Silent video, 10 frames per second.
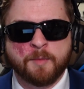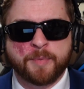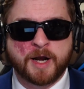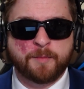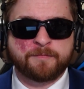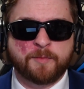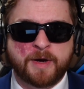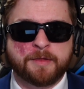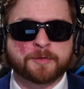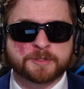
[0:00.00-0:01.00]
But I'm of the
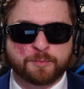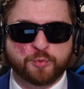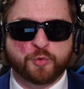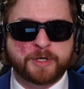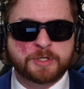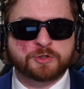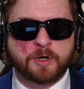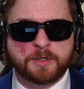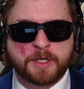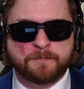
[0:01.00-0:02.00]
mind that there's a pretty
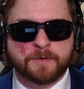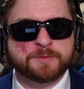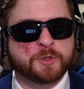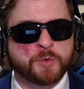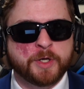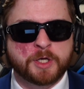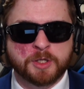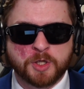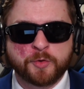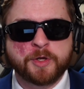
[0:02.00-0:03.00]
strong difference between
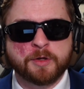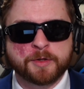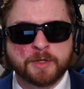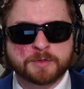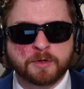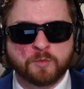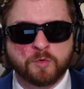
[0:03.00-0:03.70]
colloquial use of the